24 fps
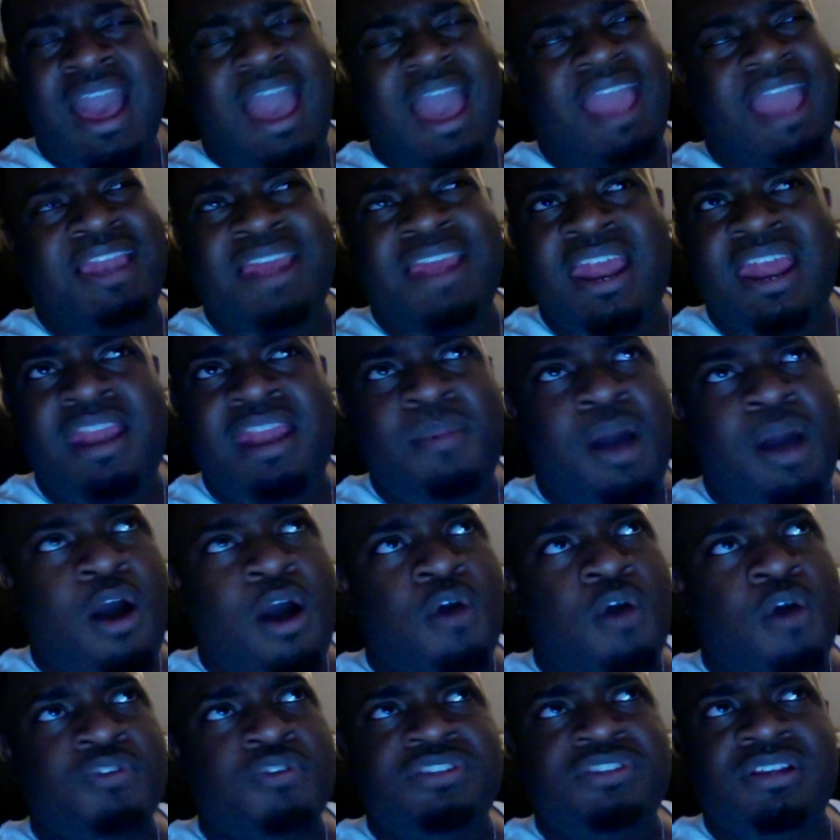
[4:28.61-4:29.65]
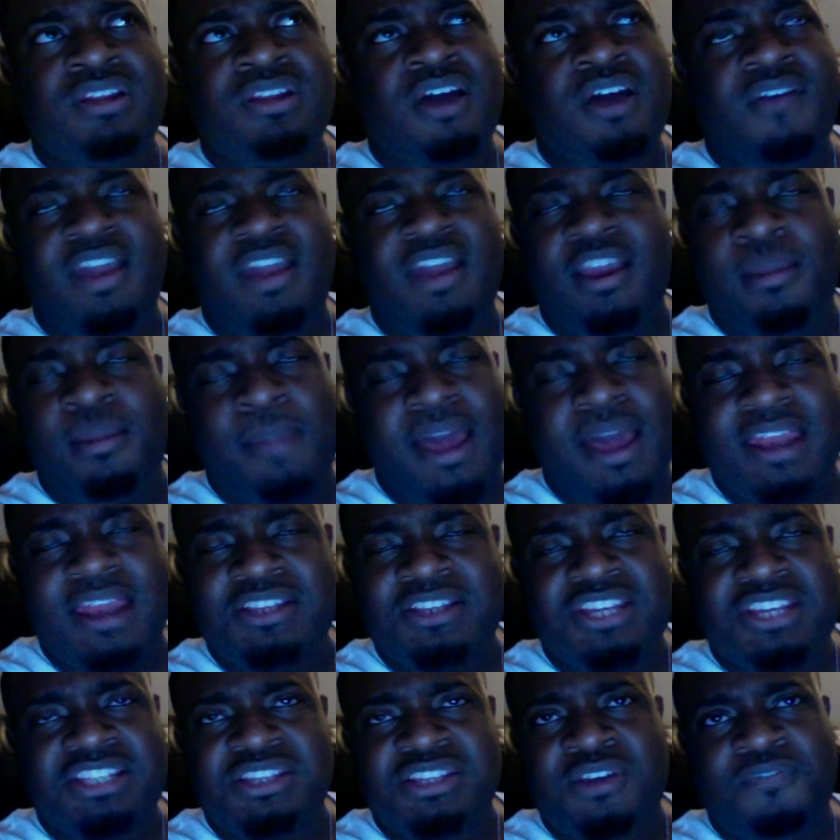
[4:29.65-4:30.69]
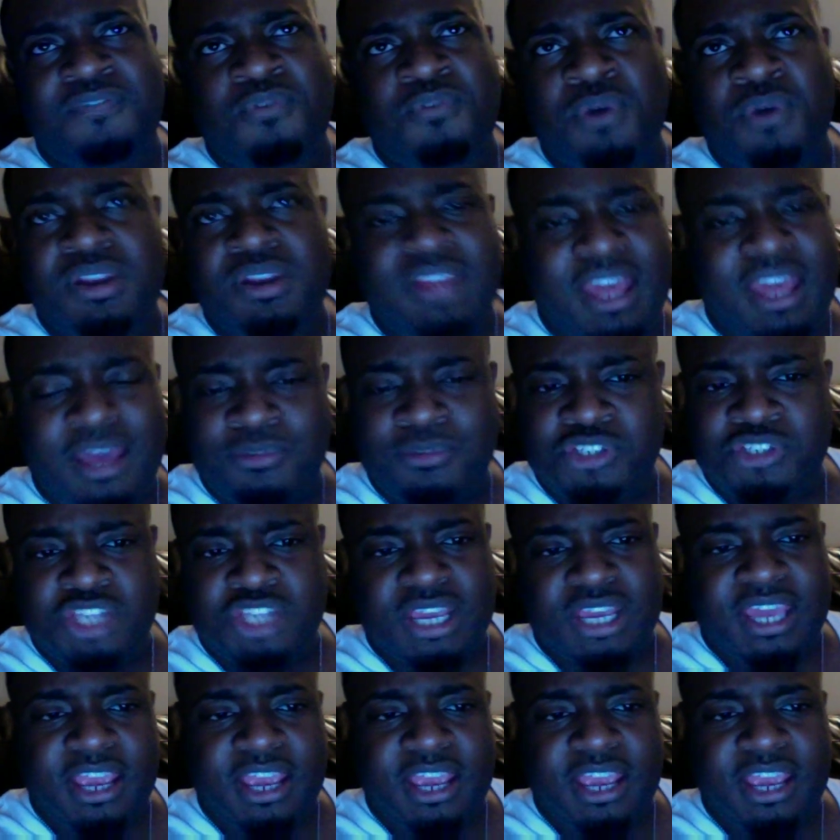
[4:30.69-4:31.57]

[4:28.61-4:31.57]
Ain't none of them hoes in love. Everybody just here for a damn chick.